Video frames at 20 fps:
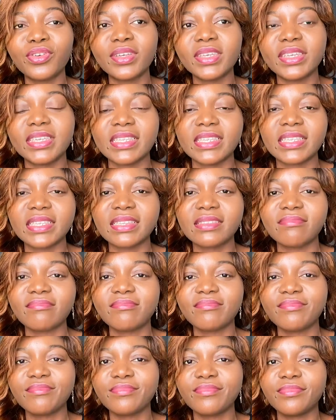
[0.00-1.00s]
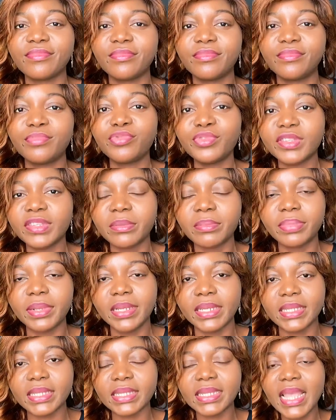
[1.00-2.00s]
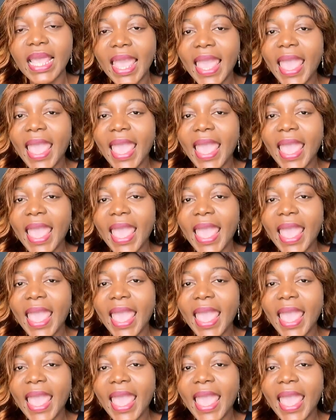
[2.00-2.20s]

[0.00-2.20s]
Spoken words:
is put in place.